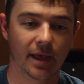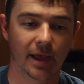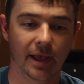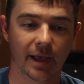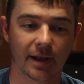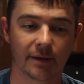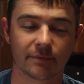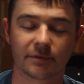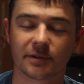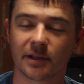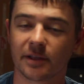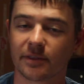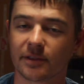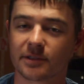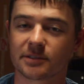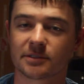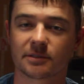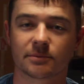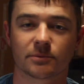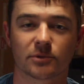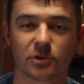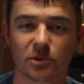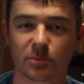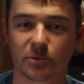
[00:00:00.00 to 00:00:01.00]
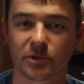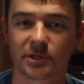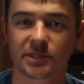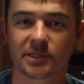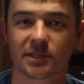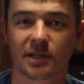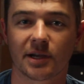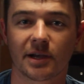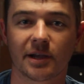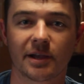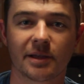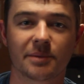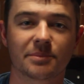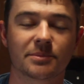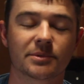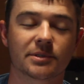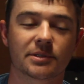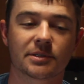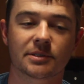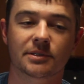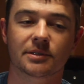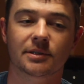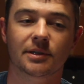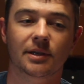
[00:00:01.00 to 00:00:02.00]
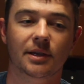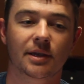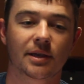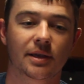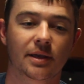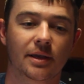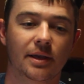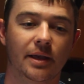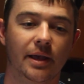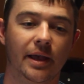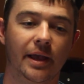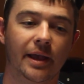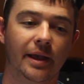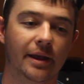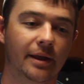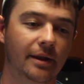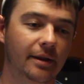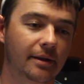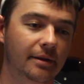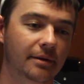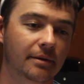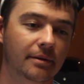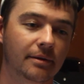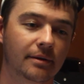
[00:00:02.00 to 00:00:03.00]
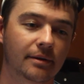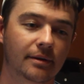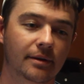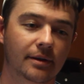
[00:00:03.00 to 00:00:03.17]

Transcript: And I've done this numerous times, and